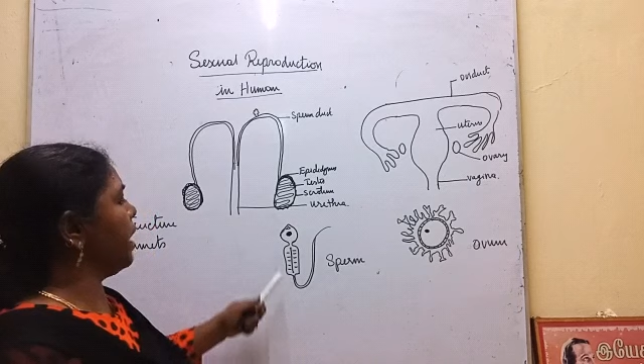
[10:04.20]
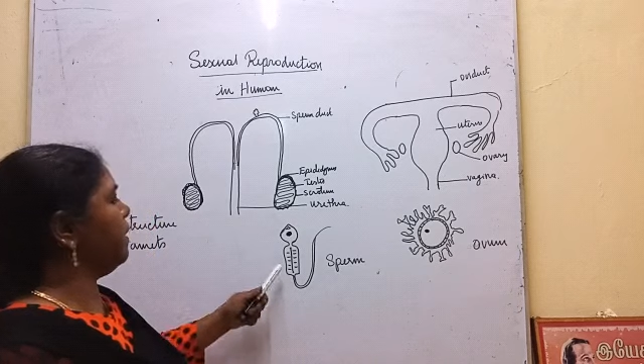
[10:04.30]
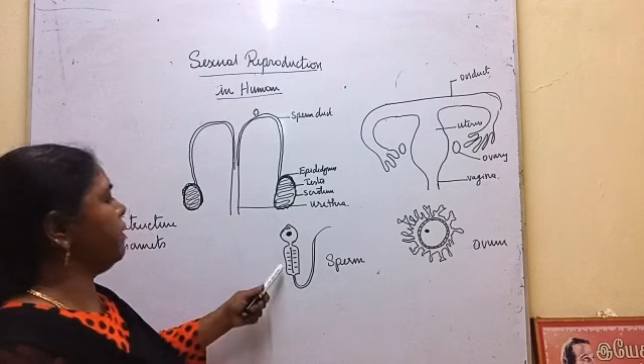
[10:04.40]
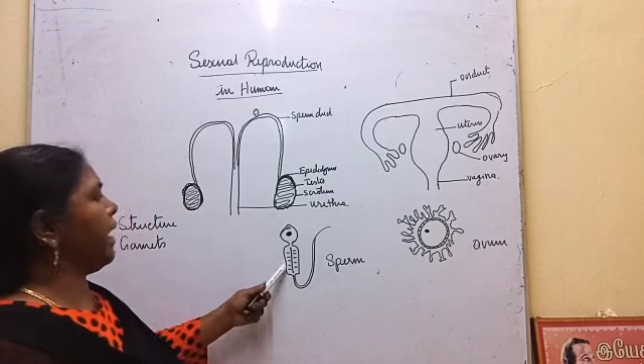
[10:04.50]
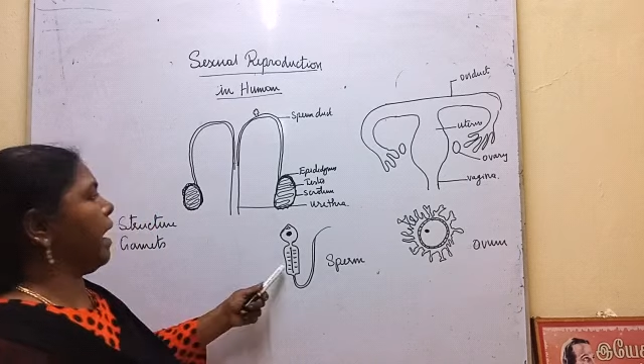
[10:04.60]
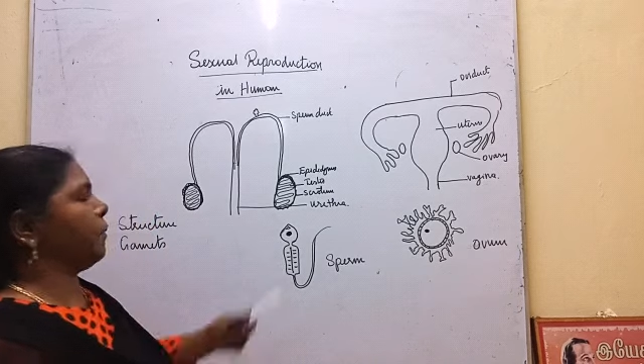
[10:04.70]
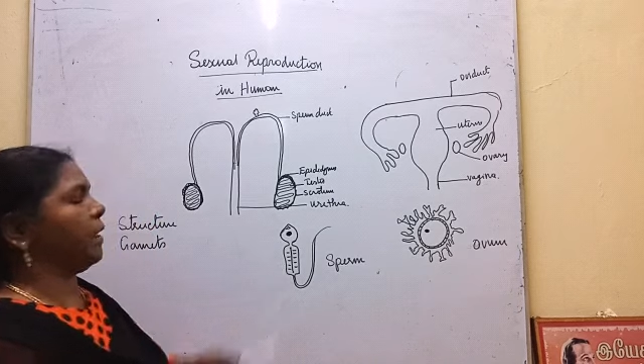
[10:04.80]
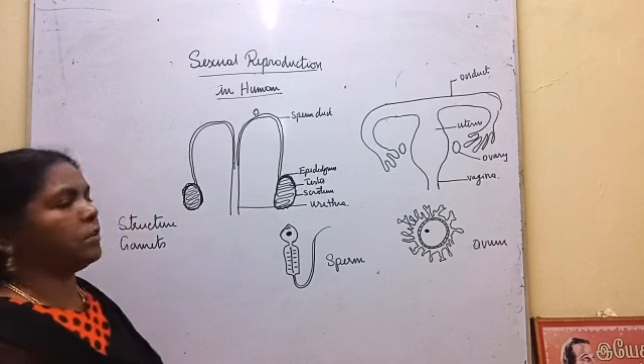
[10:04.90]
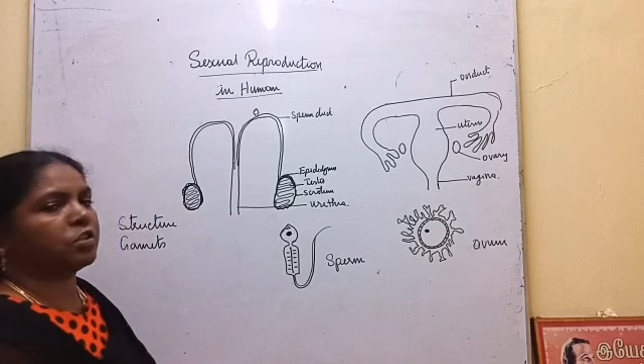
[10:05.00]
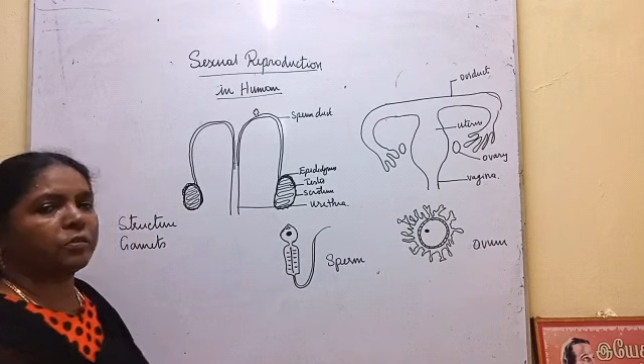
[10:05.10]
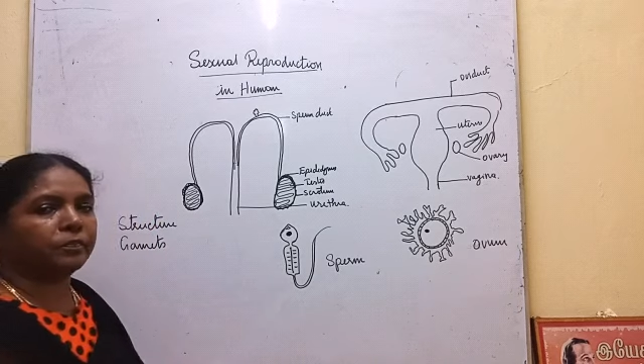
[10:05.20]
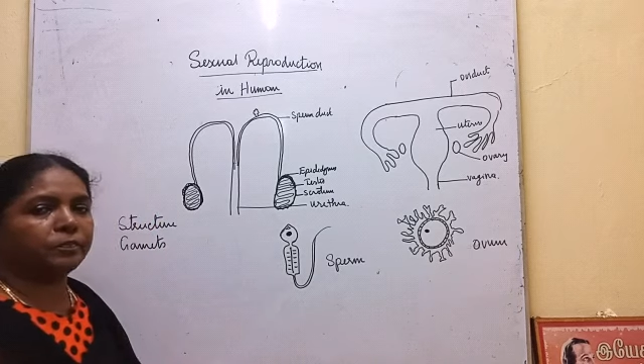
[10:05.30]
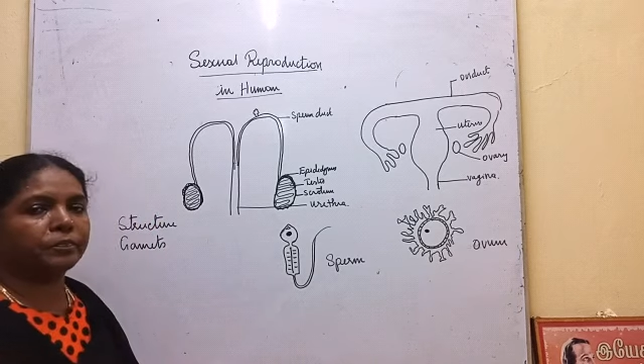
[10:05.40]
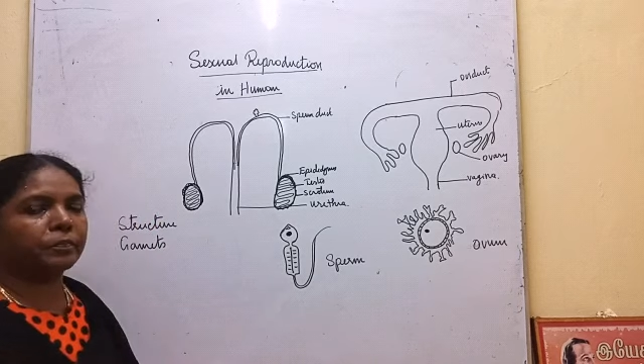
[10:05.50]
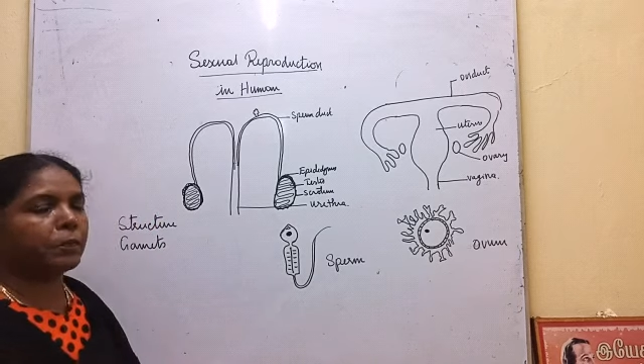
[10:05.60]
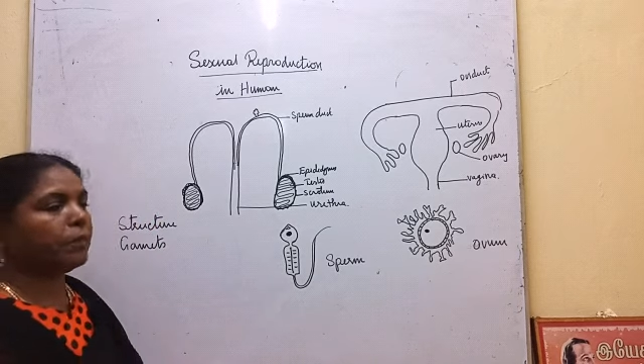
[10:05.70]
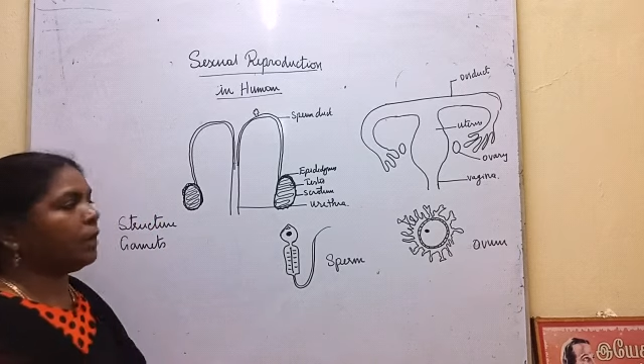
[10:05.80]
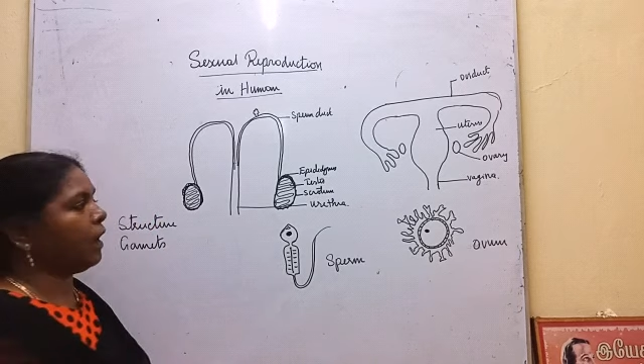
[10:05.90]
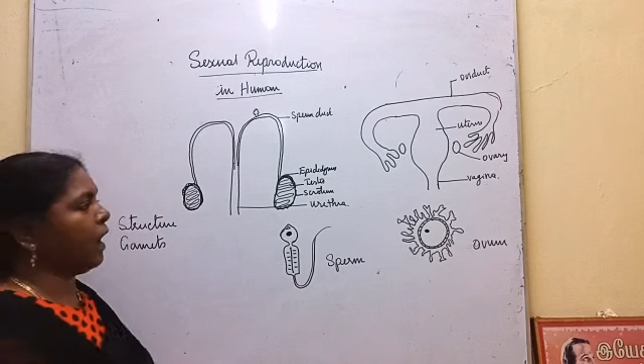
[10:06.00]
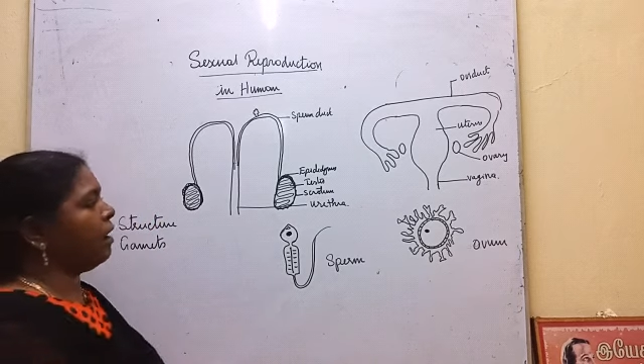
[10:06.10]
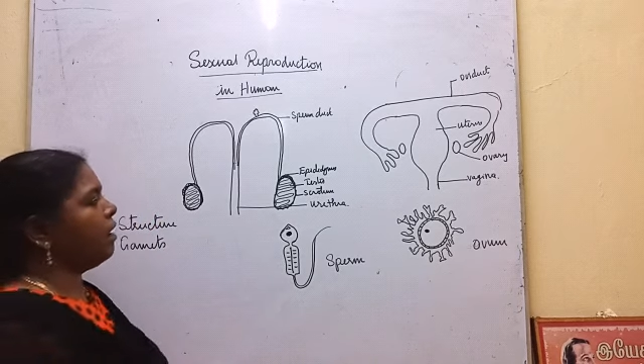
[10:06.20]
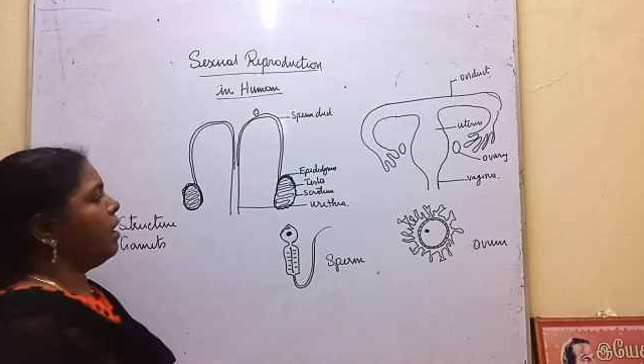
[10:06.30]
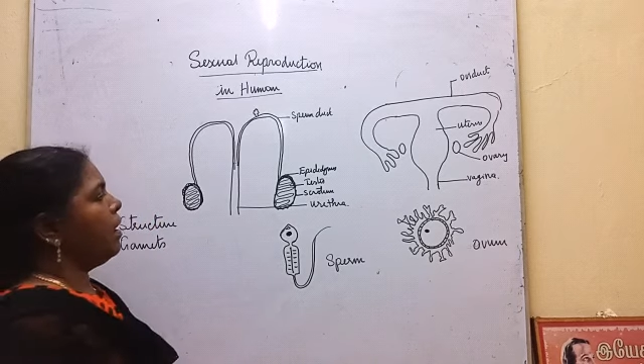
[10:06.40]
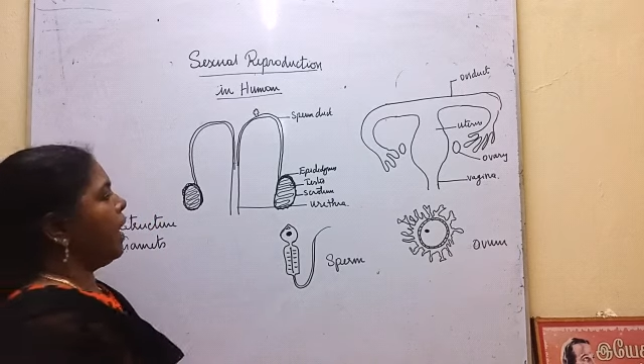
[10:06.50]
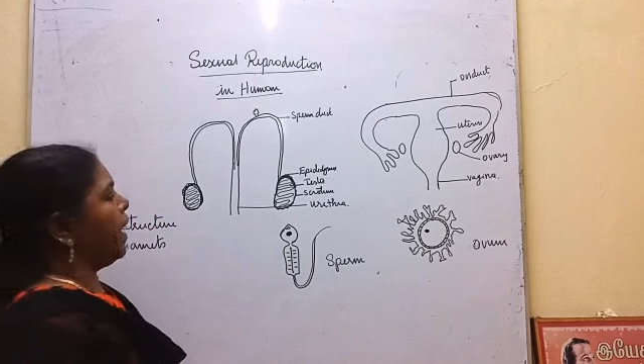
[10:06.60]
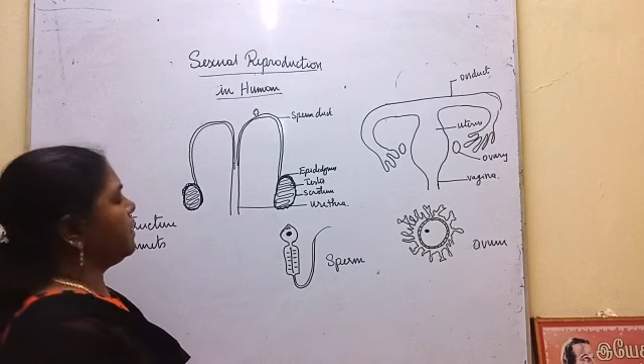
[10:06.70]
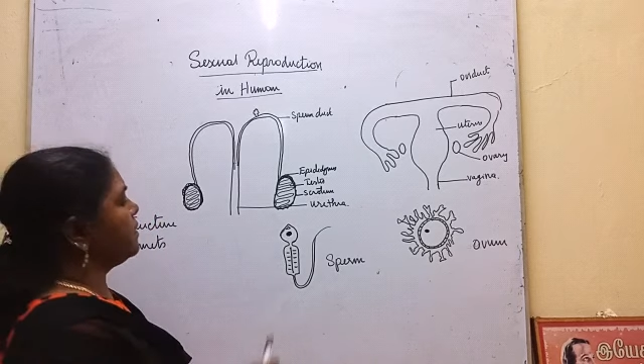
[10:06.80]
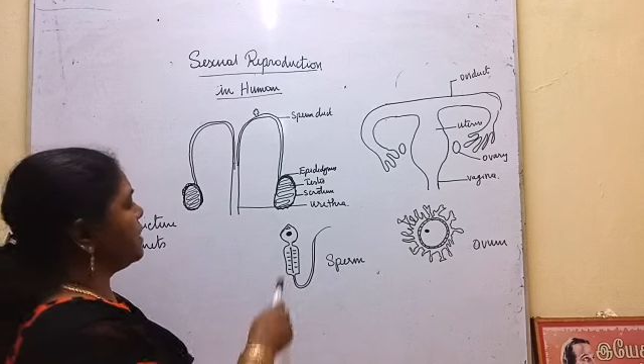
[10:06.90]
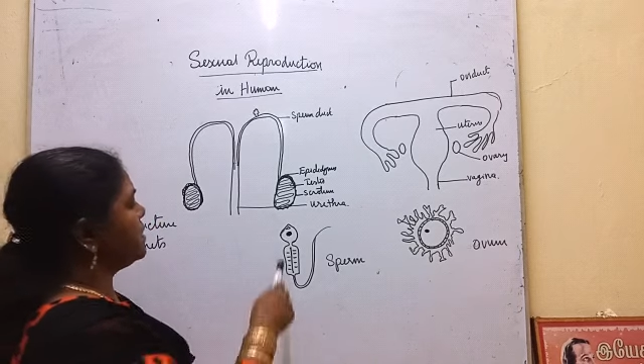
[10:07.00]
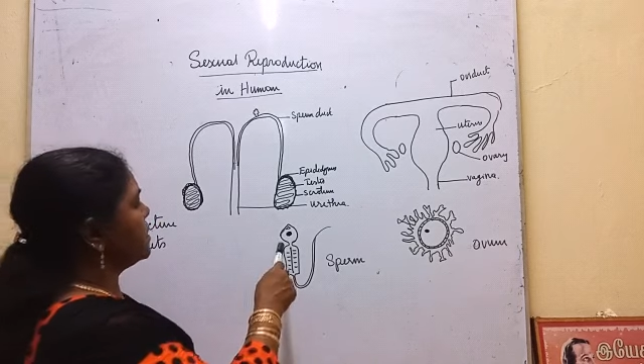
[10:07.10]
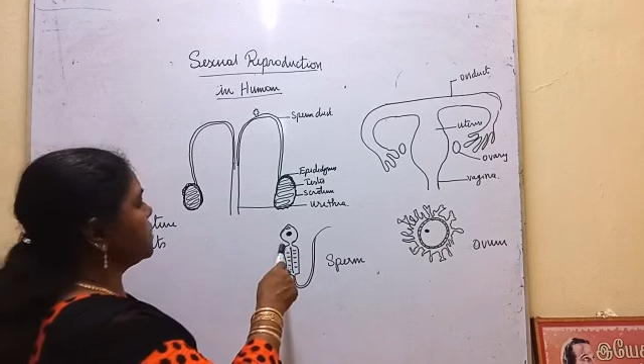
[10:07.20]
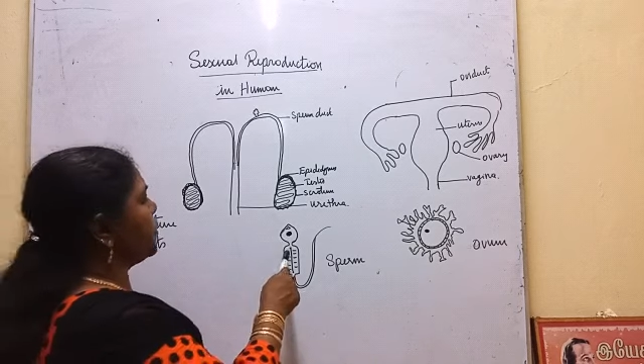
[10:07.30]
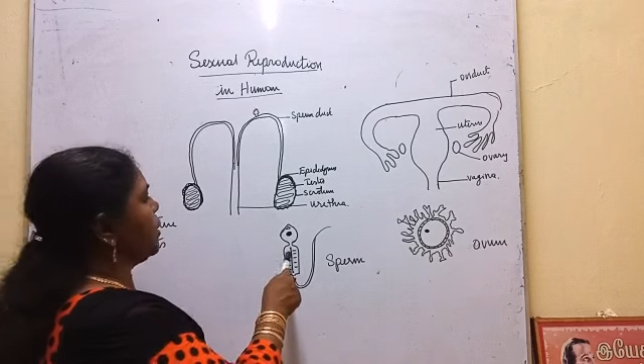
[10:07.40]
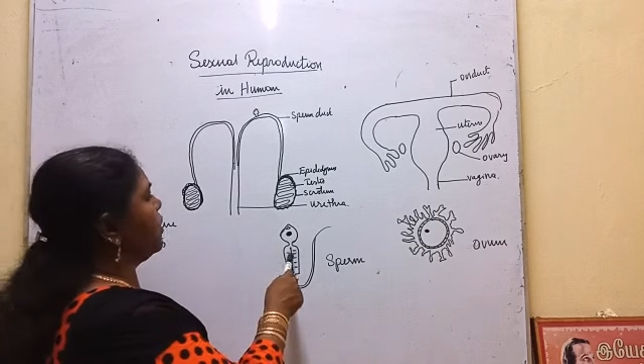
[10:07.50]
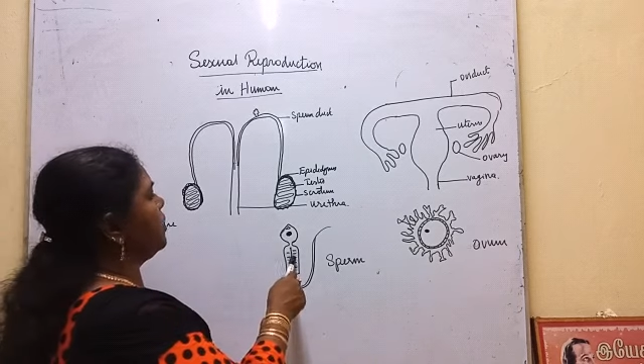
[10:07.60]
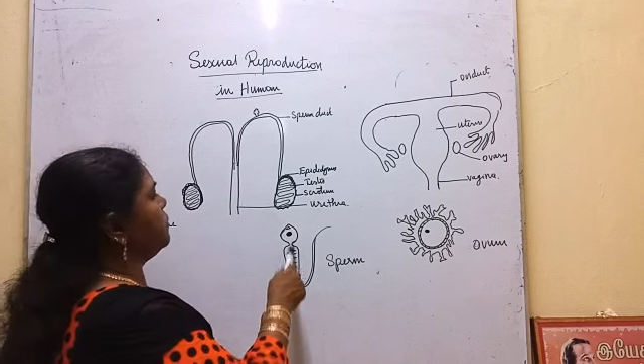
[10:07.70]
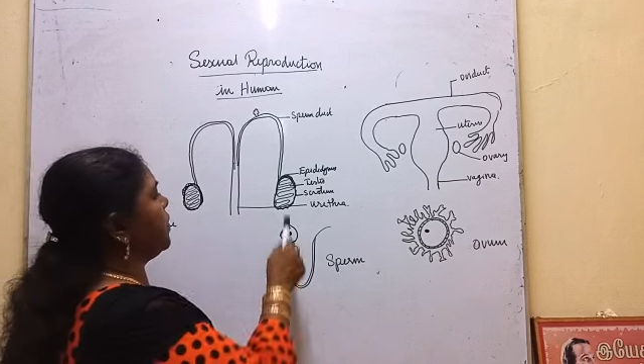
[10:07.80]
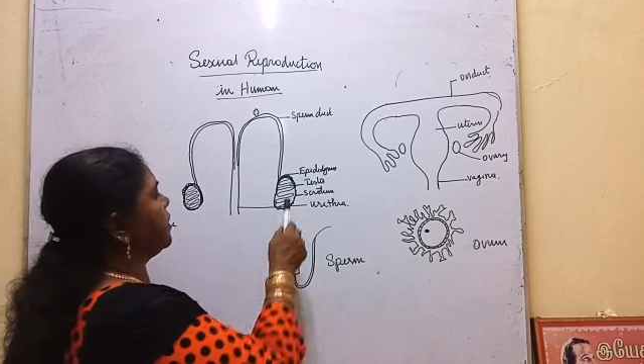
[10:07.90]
male gamete. Okay, and this sperm